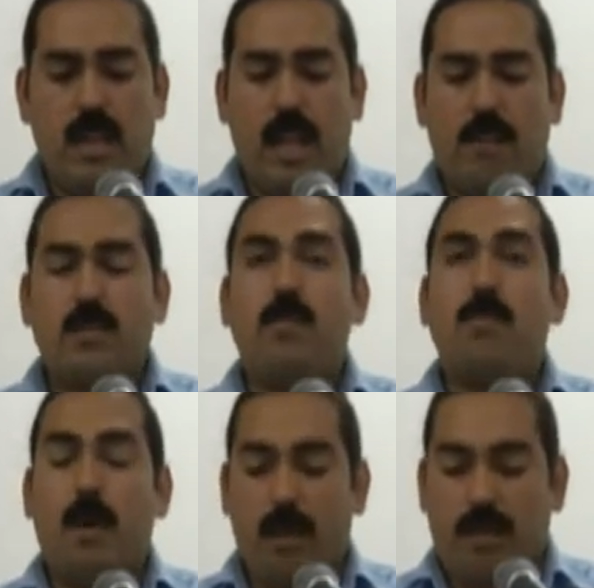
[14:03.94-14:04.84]
levels
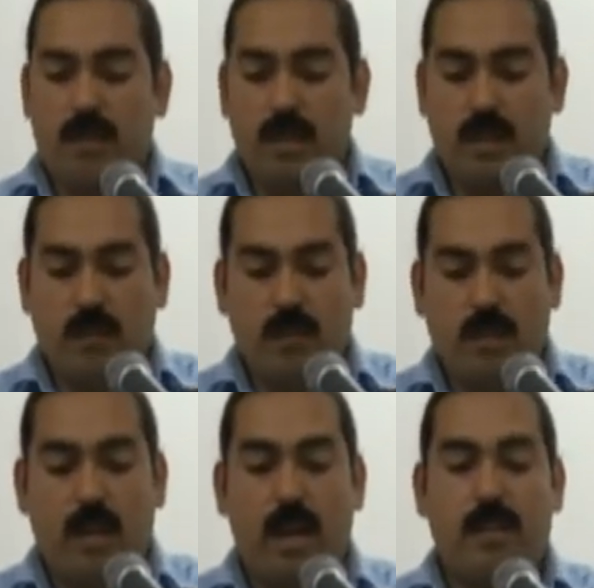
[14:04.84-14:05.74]
of public funding for
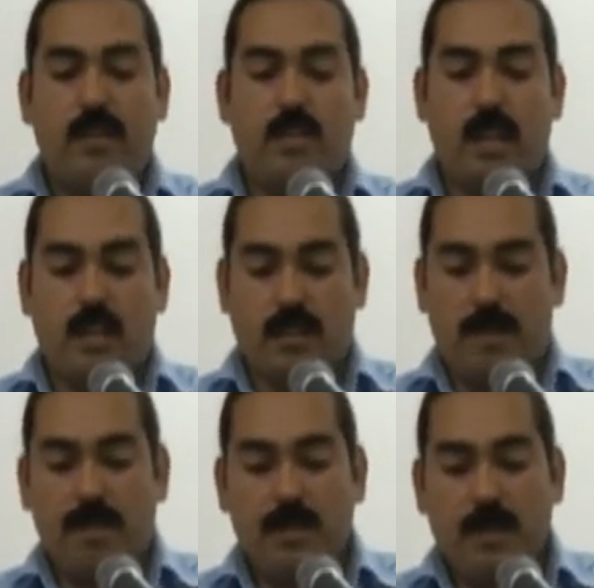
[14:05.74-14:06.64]
their higher education,
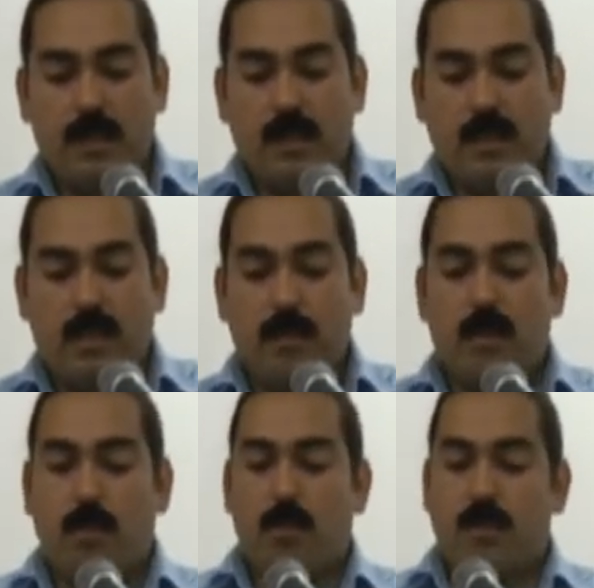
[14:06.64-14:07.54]
some
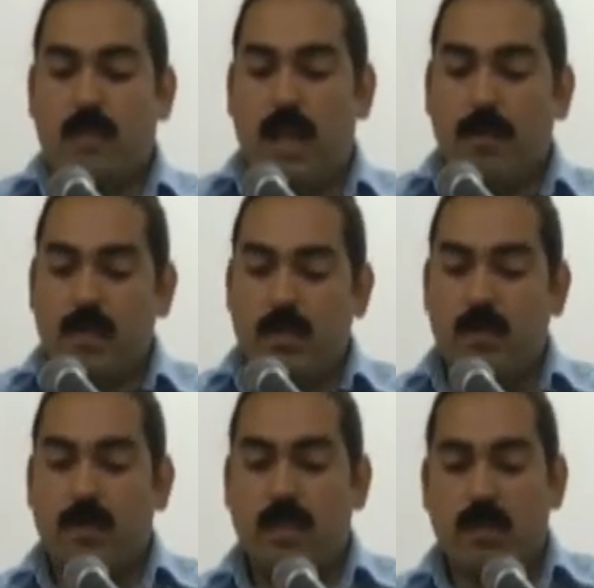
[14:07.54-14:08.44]
of the most
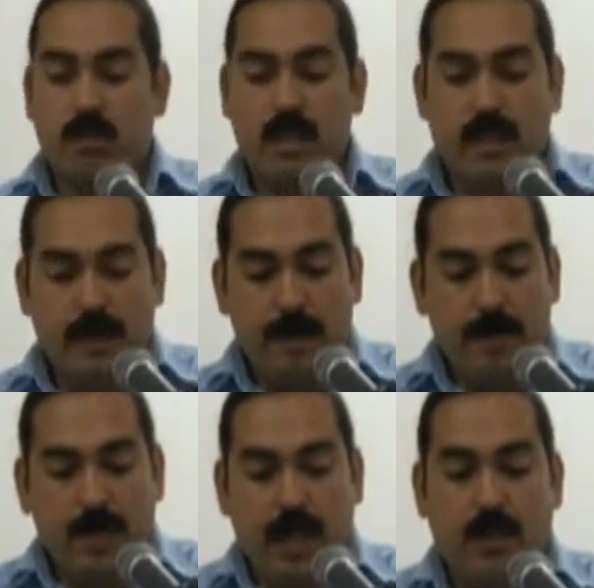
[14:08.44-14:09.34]
time-consuming degrees,
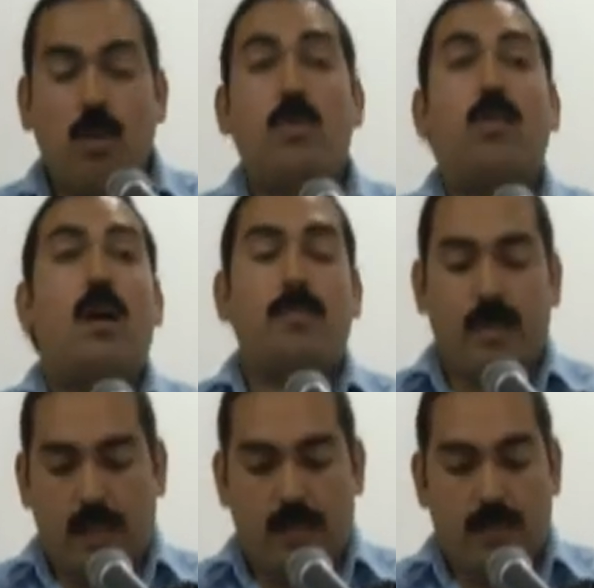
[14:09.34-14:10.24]
and no
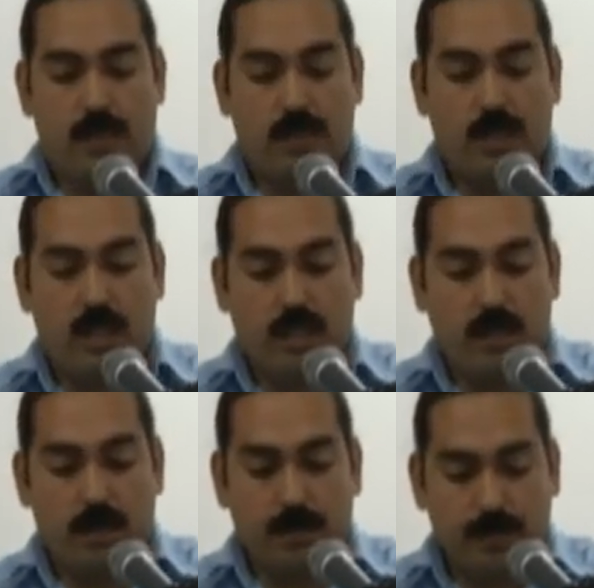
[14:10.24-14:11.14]
comprehensive
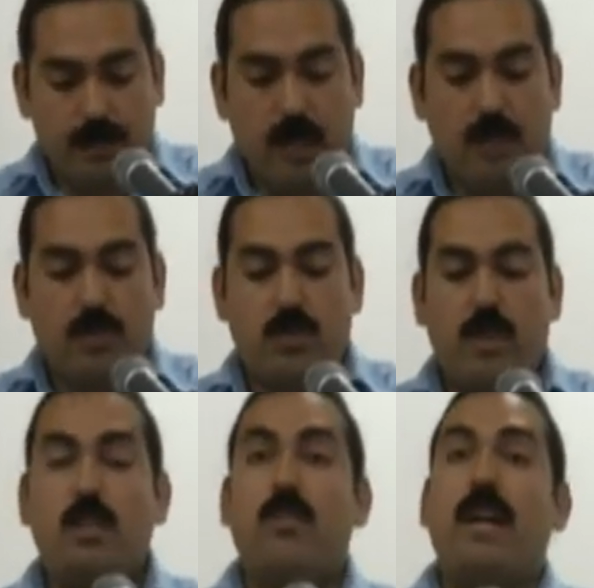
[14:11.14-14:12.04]
system of
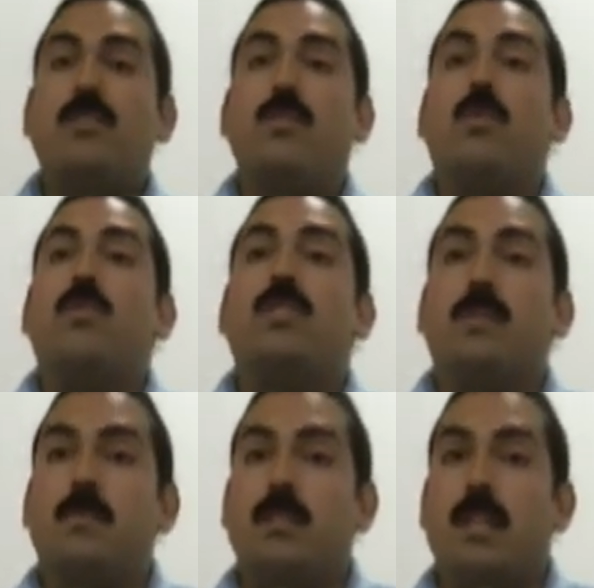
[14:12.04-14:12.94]
student grants or
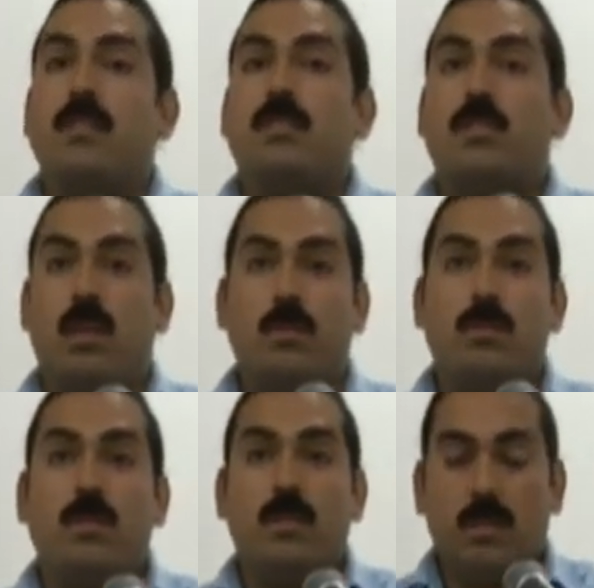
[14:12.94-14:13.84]
subsidized
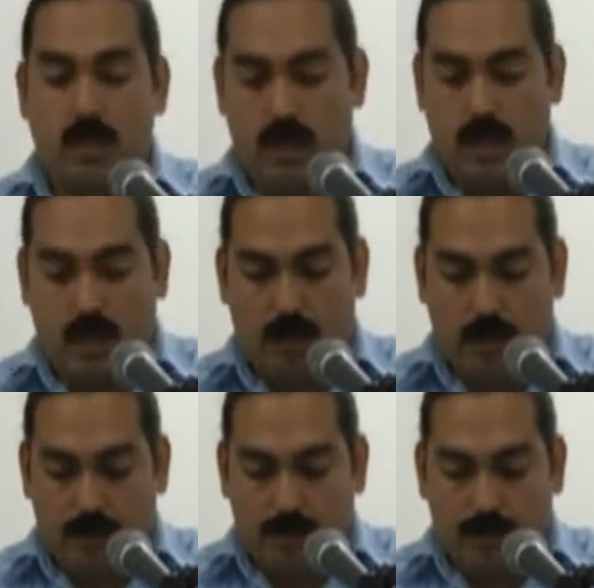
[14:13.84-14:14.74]
loans, end
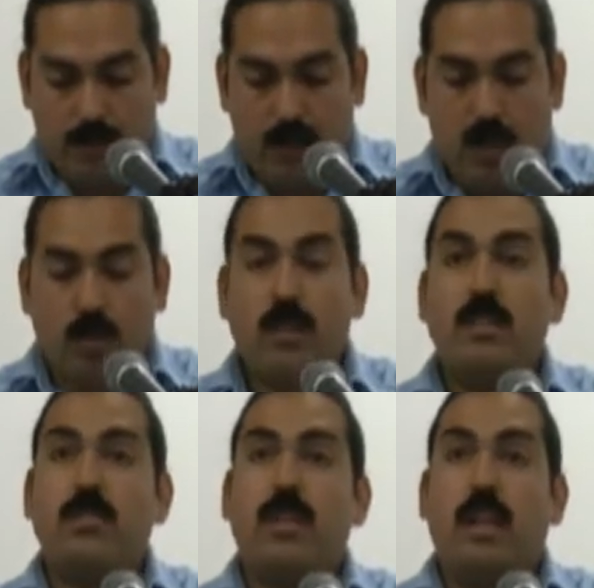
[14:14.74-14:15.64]
quote,
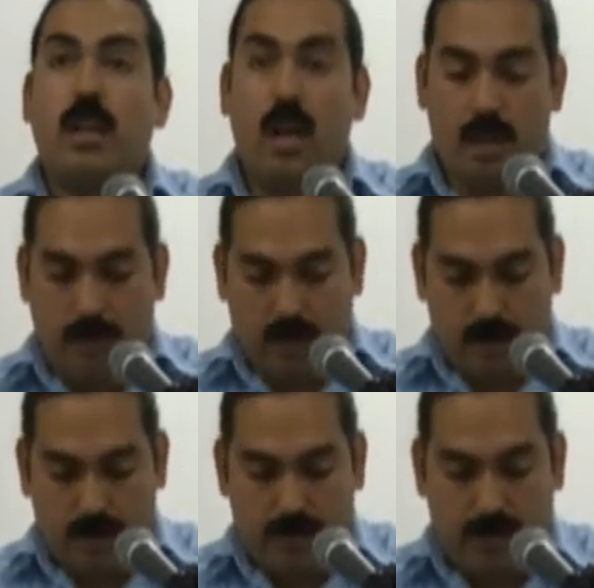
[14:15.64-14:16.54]
according to The Economist,
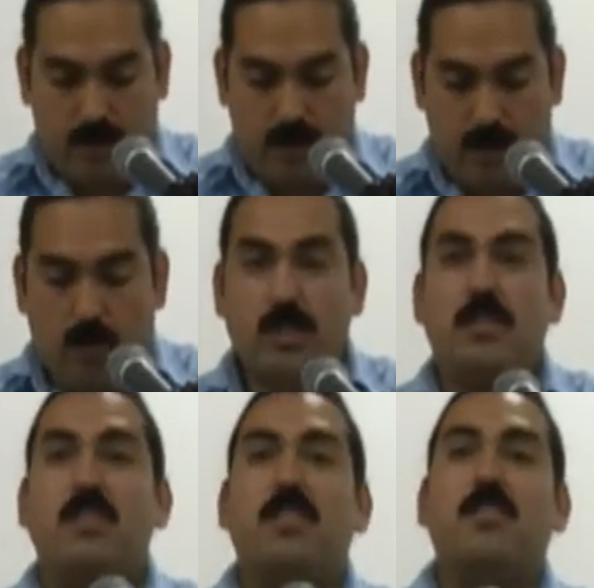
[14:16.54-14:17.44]
which
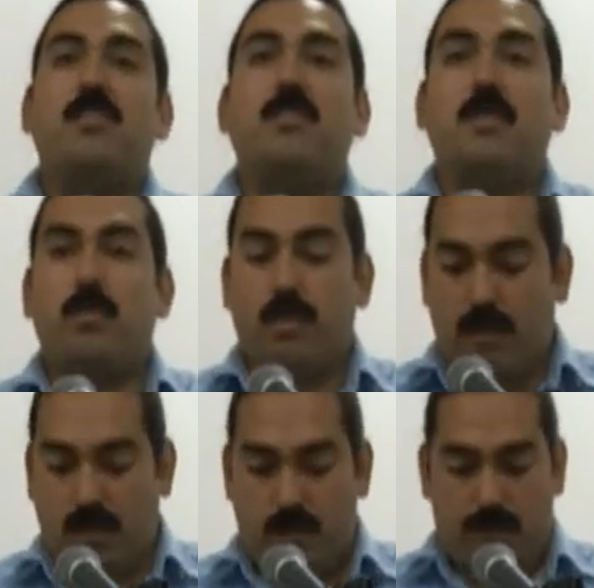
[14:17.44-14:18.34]
isn't, a
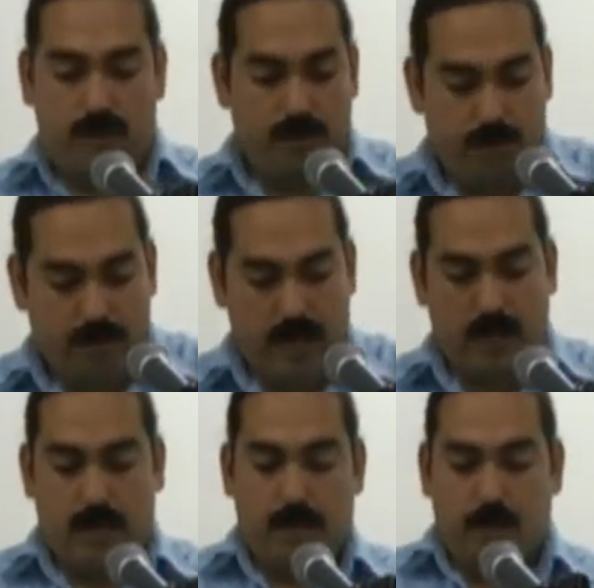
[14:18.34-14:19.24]
progressive
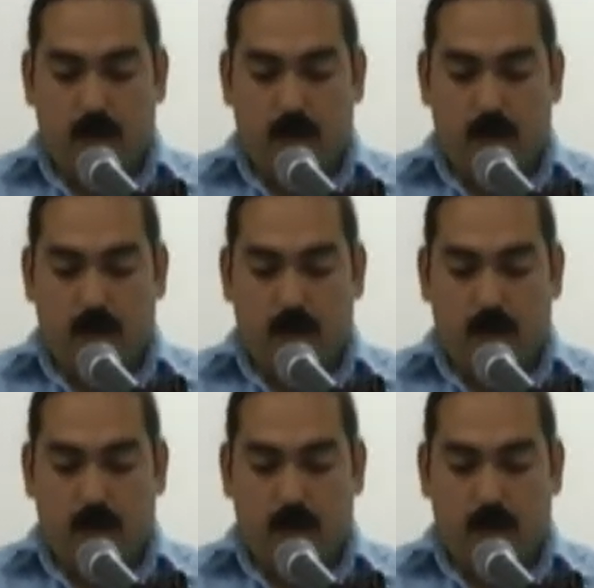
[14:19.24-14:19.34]
magazine.